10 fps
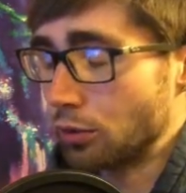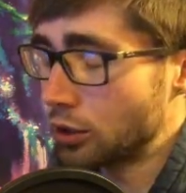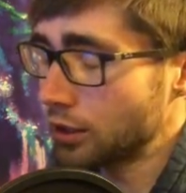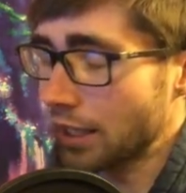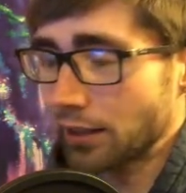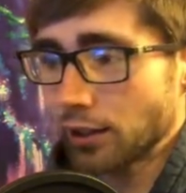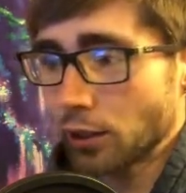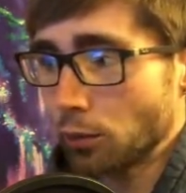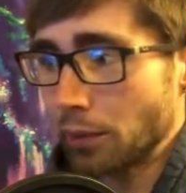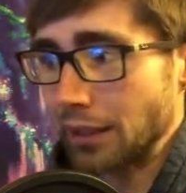just that
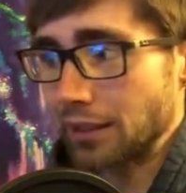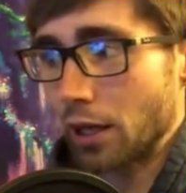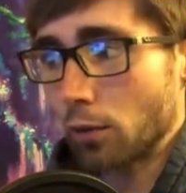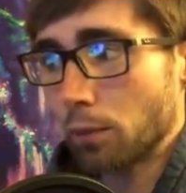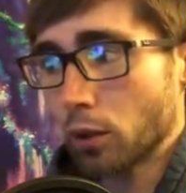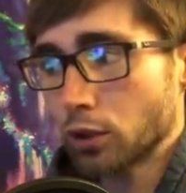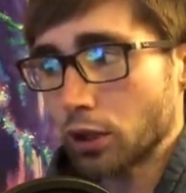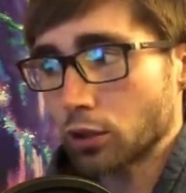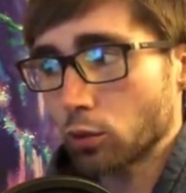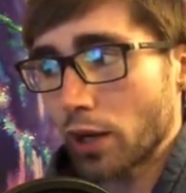little bit to help push
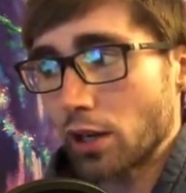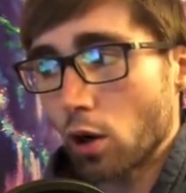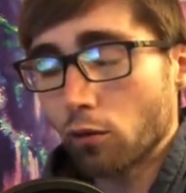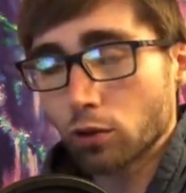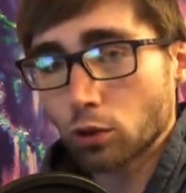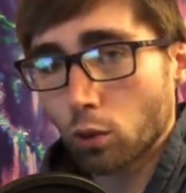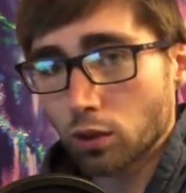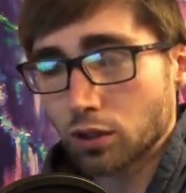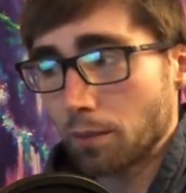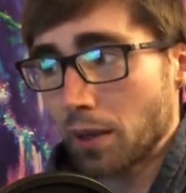us right over
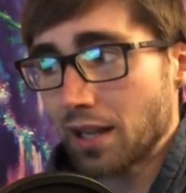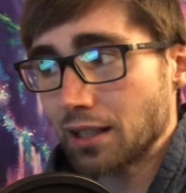towards the pin,